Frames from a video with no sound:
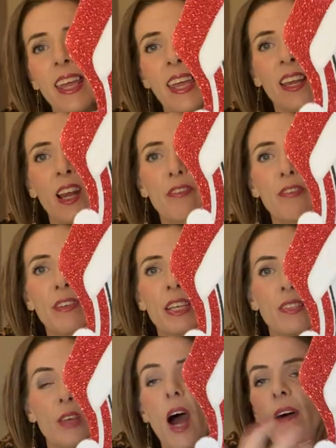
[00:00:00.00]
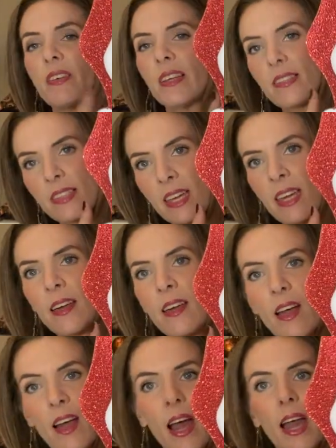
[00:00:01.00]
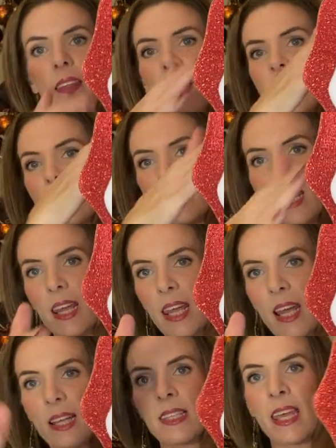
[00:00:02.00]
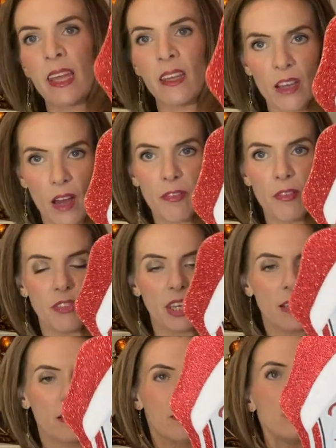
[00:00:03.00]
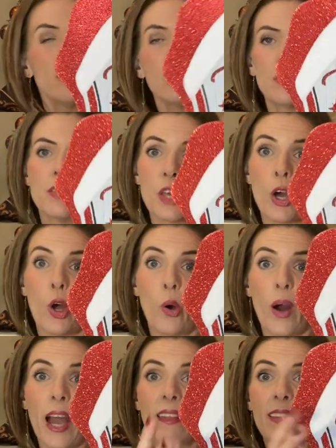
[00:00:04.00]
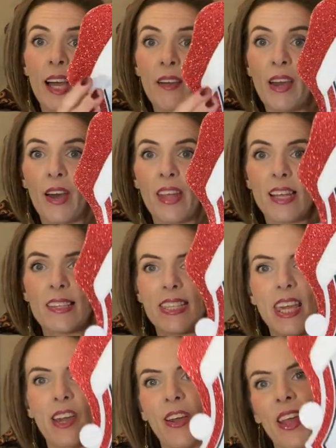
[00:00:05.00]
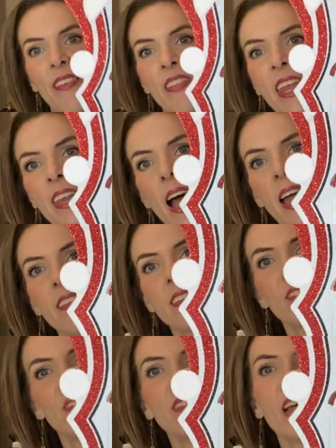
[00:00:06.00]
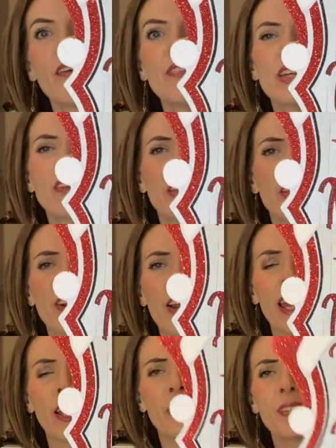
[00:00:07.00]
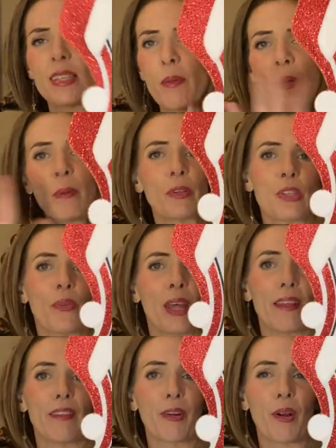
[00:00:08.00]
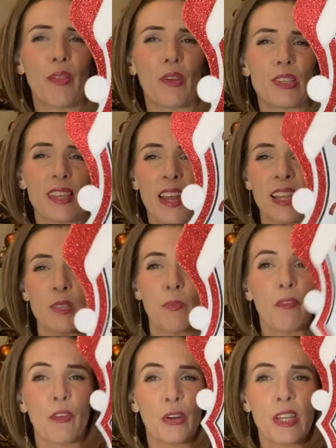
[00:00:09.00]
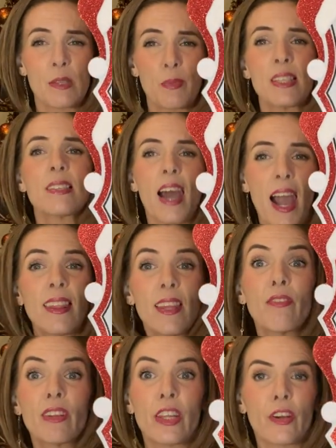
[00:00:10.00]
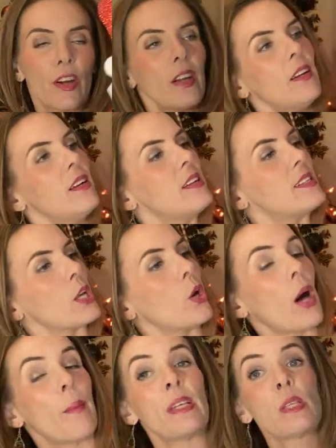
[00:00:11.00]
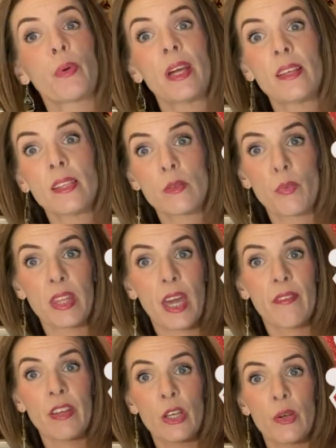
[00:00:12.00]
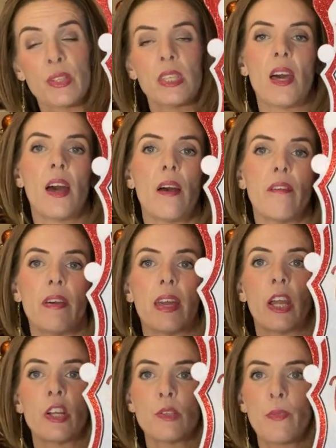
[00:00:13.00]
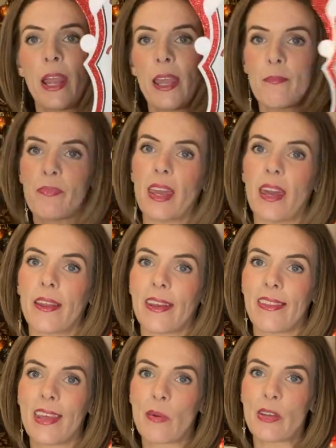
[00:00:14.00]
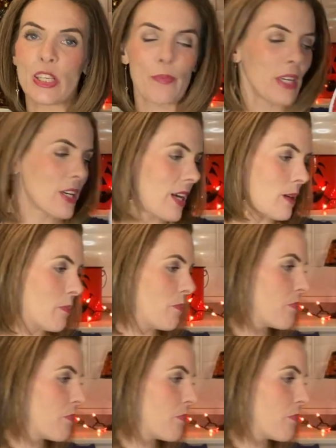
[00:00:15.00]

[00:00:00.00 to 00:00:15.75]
hanging off of it is obviously, I like Santa hats hanging off of things. So I love how that's there. And then I love the glitter. I know that some people don't like glitter on their signs, but for Christmas, I love glitter. So I'm gonna spray this with a heavy dose of hairspray, and I think we should be good.